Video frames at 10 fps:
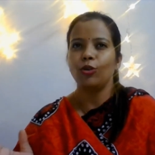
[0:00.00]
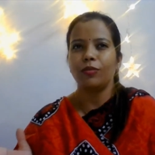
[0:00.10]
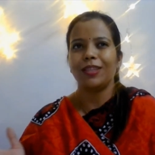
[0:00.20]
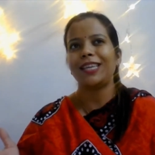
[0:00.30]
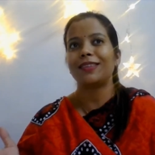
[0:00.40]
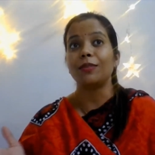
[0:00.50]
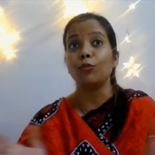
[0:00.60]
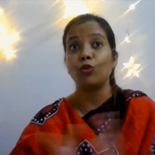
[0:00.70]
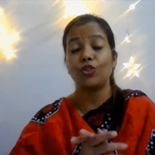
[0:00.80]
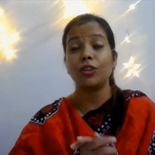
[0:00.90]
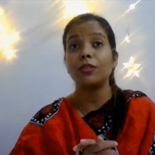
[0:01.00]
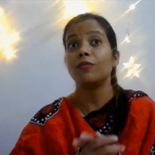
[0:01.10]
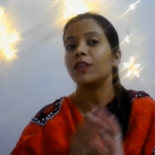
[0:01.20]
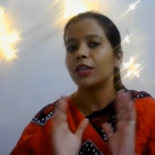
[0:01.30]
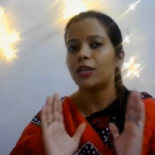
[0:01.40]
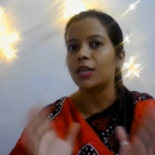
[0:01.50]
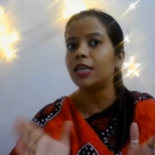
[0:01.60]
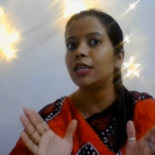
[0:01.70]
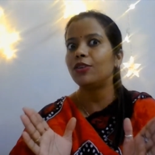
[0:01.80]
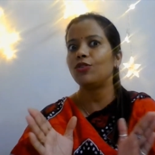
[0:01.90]
these emotions we
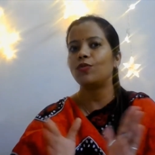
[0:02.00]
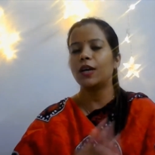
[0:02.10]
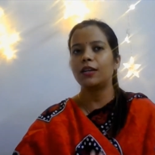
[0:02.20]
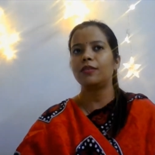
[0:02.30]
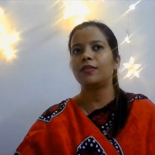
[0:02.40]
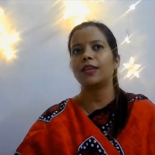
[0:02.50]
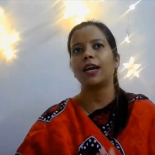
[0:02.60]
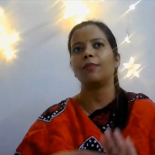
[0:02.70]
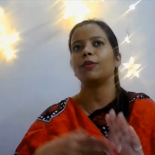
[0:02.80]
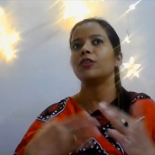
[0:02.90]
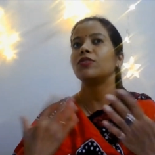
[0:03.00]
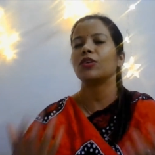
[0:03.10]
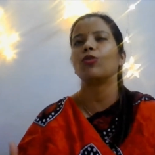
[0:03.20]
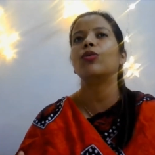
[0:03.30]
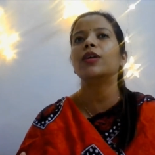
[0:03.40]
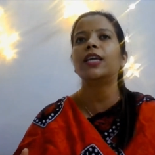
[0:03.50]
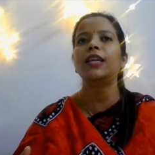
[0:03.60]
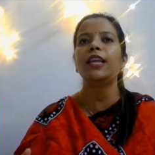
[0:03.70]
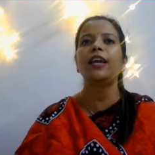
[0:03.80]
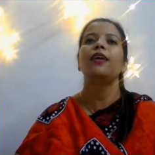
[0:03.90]
need to understand, because
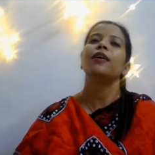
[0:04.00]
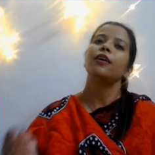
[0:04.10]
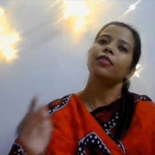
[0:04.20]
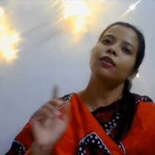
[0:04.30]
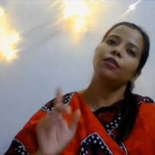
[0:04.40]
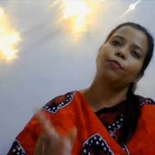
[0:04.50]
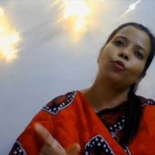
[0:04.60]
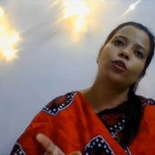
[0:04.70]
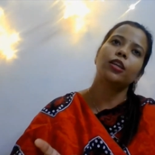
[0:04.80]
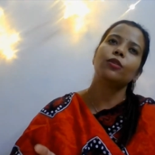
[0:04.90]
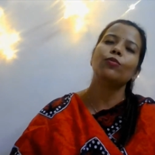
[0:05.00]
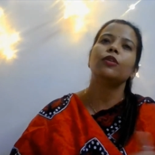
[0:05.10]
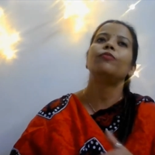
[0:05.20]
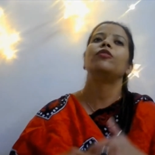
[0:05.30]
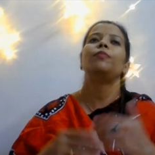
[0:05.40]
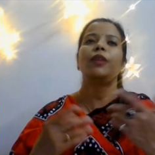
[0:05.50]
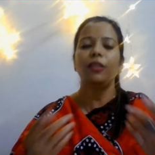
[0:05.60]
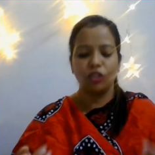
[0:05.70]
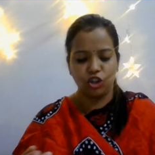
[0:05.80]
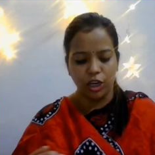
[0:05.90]
accordingly the reporting verb will be
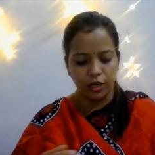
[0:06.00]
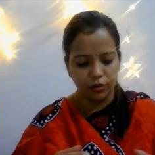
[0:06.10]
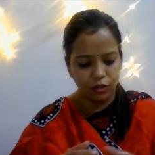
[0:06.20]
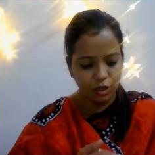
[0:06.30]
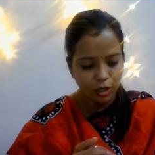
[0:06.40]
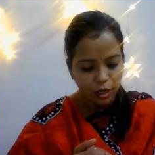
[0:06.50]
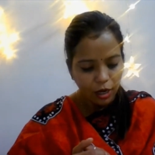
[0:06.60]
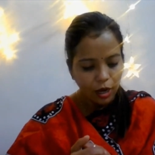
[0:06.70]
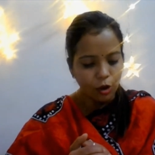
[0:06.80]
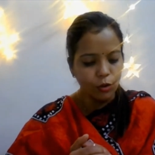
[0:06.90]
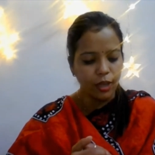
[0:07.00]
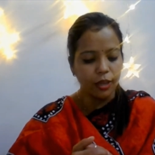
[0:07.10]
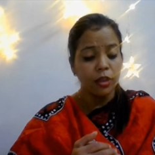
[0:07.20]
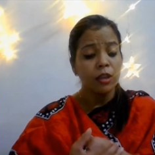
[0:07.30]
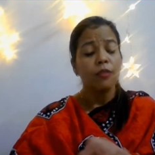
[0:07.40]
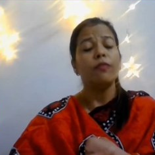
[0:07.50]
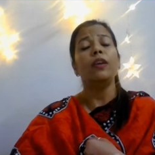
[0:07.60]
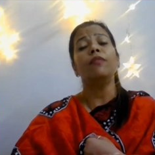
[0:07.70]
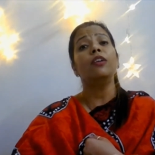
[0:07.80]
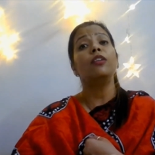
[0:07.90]
changed. Okay, we
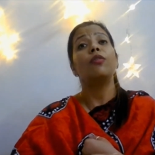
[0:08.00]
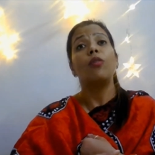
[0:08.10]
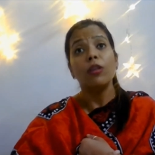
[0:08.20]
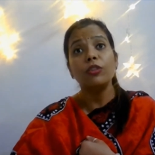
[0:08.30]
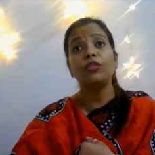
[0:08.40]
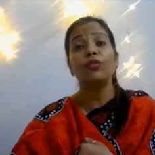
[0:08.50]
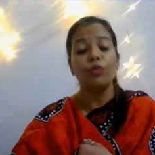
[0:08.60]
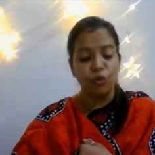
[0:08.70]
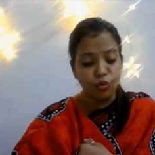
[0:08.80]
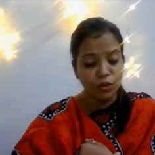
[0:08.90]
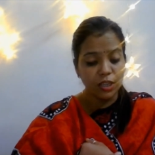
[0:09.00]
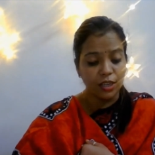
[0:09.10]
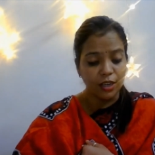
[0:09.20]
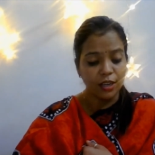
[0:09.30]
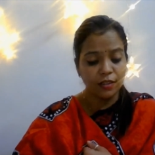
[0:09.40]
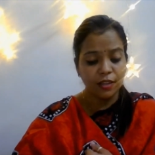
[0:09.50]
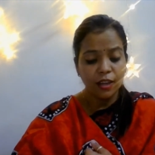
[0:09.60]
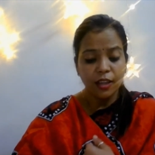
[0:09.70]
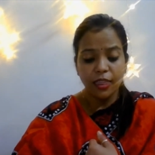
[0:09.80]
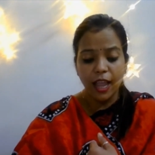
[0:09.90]
will also notice
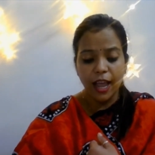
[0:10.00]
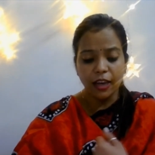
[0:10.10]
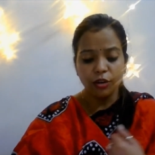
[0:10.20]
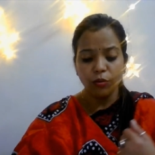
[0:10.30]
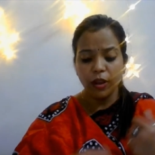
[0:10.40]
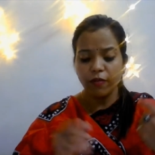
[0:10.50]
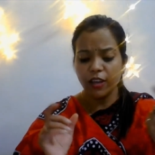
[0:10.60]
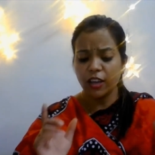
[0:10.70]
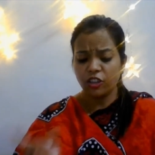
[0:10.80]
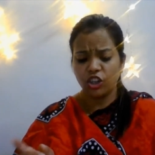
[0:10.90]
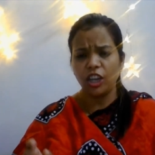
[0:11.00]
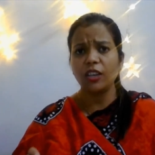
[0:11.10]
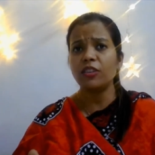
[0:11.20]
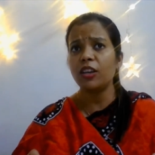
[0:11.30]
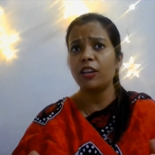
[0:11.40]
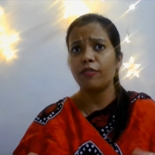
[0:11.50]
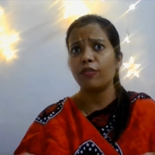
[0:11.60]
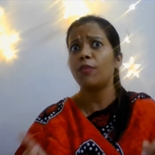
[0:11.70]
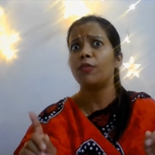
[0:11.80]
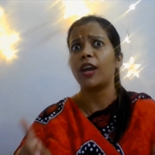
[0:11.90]
that when we are changing
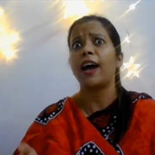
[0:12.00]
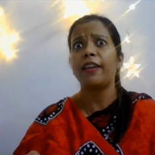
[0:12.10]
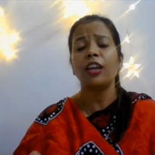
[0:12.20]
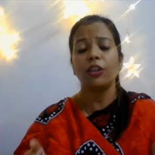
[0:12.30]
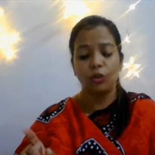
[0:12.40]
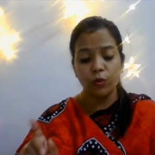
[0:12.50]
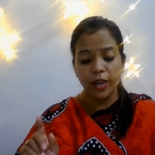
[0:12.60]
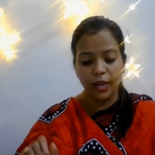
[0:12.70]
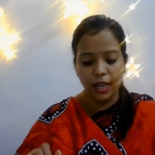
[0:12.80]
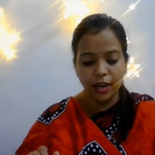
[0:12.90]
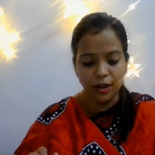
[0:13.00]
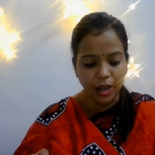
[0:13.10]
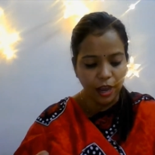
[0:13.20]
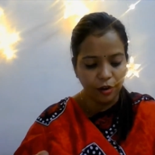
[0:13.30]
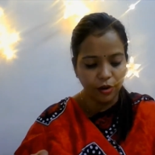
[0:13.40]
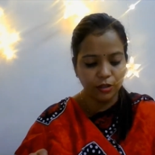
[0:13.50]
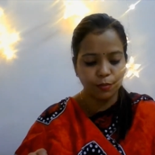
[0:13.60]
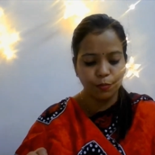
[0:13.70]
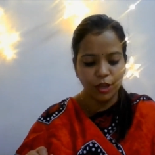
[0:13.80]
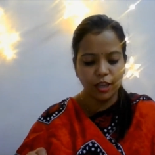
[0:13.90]
from direct to an indirect
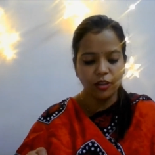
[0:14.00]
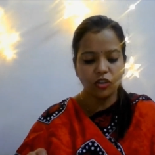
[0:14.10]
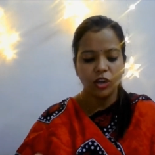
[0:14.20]
speech,